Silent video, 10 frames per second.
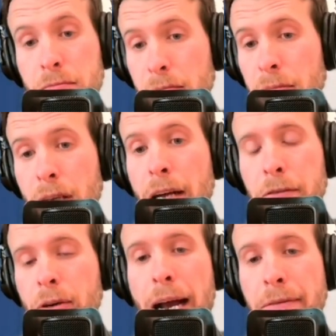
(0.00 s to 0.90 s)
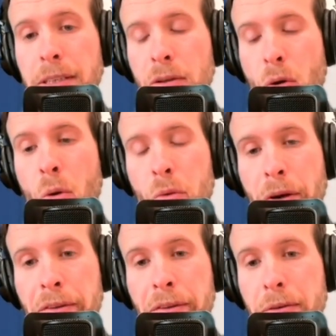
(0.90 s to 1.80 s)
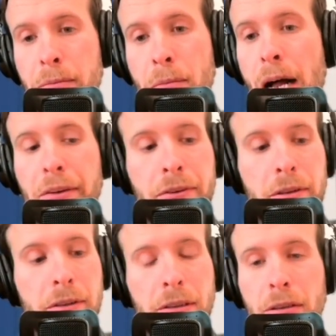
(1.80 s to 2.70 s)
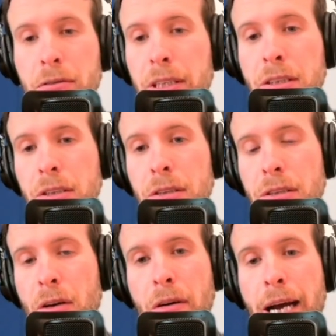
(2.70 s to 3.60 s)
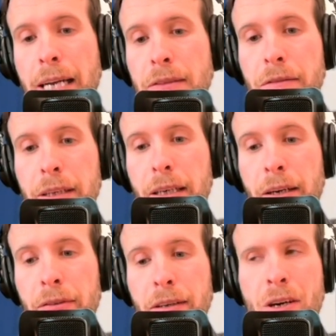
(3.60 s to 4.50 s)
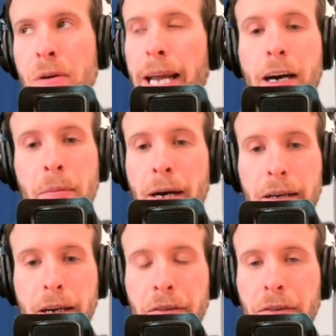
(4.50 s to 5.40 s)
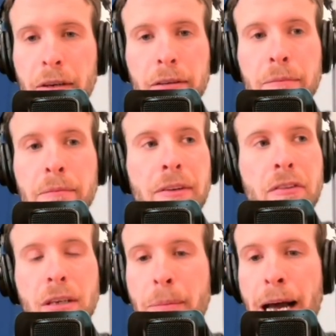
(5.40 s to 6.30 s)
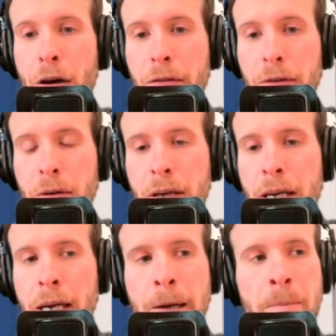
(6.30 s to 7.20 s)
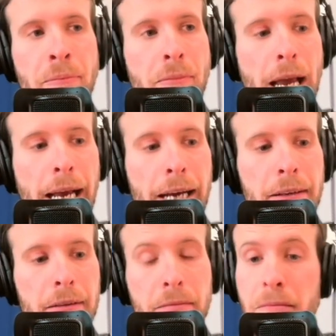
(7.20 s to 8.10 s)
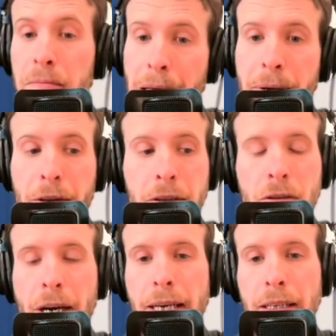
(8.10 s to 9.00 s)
the Lovecraftian old ones, monsters and creatures and all kinds of things that don't care about us, that are immensely powerful. And maybe they're trying to